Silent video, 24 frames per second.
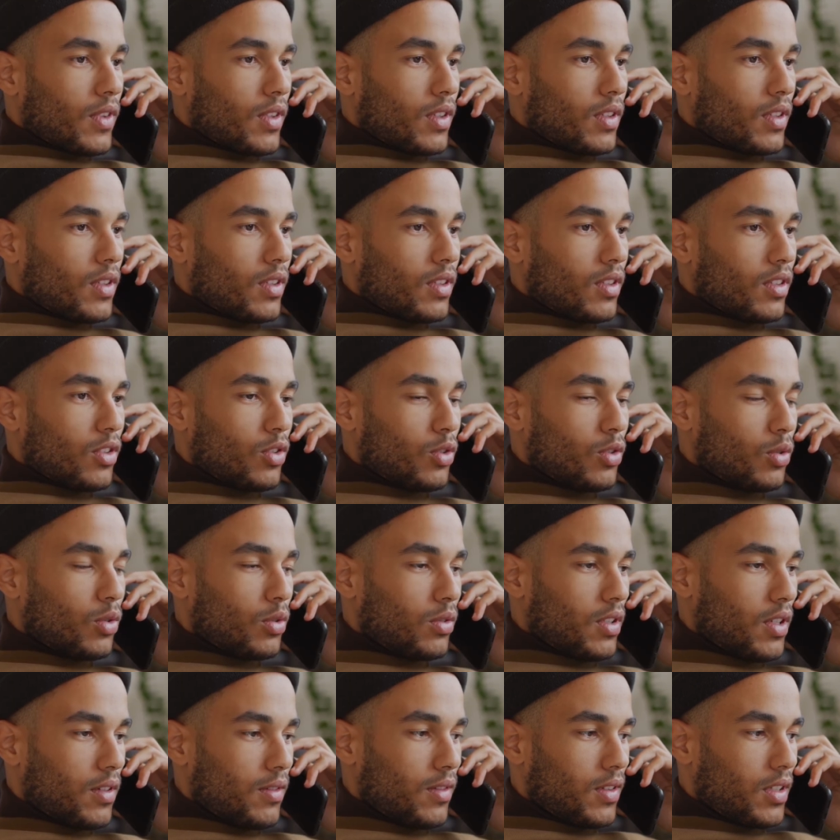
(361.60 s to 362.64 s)
call
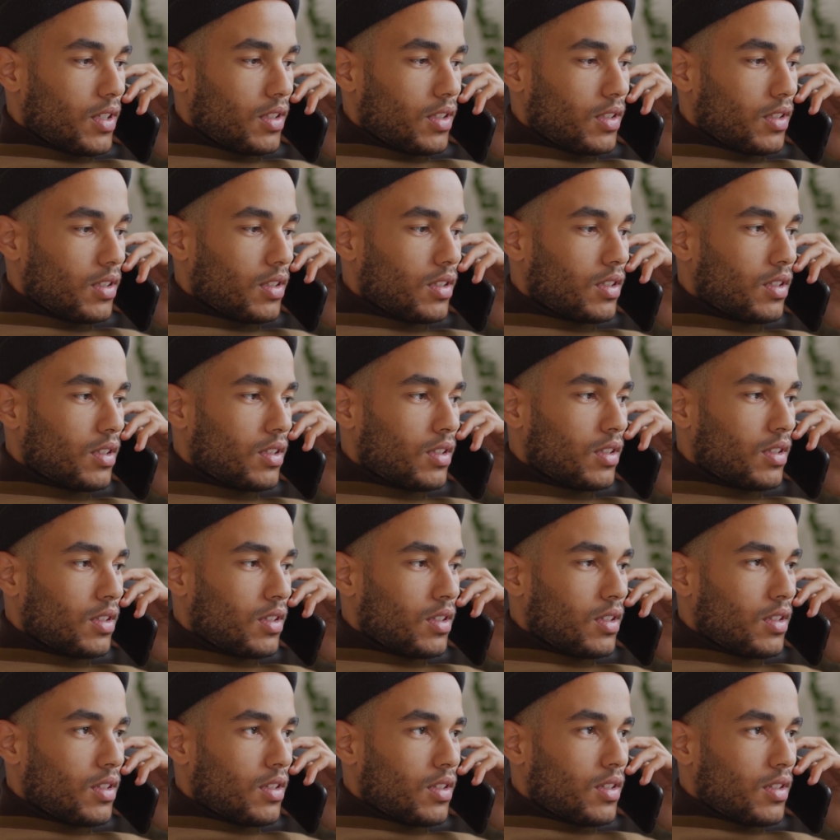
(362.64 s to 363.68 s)
me and tell me,
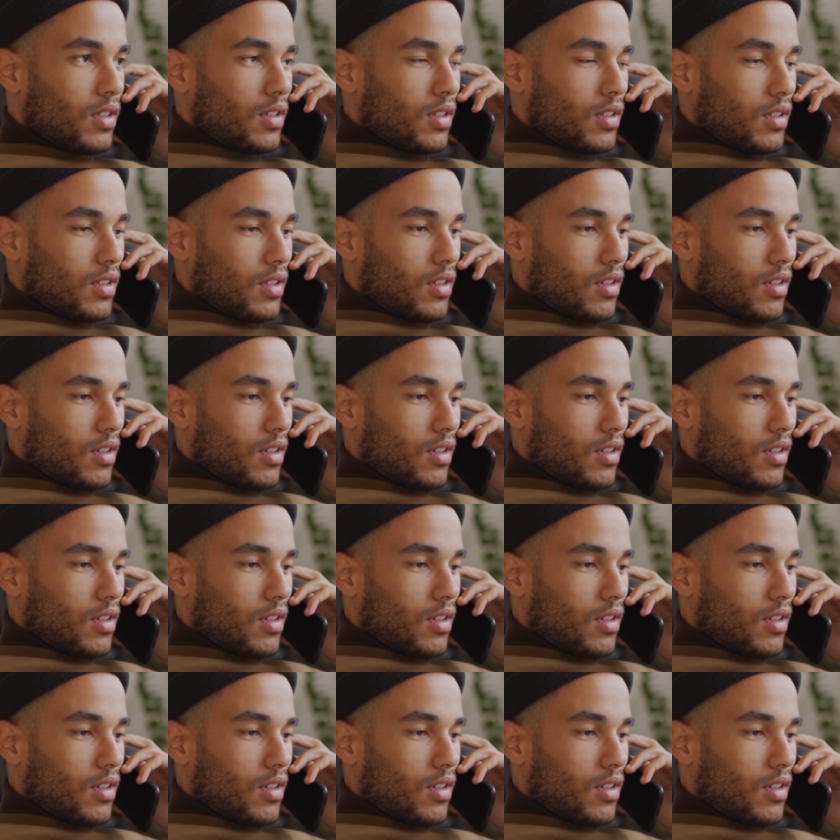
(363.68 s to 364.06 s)
Esphir,